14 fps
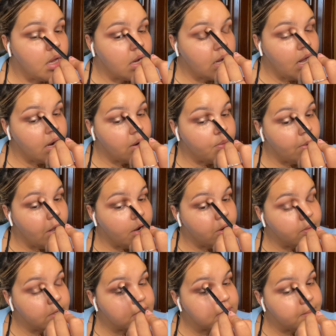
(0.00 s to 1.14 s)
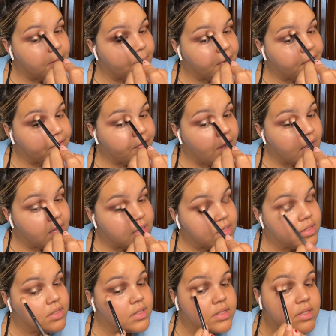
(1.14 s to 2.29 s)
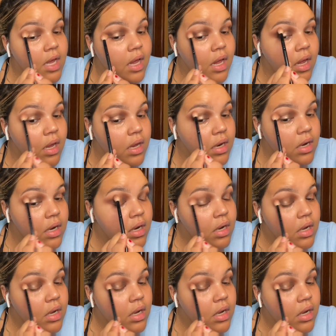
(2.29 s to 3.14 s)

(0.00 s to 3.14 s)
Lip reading: Colorado with some of my friends, and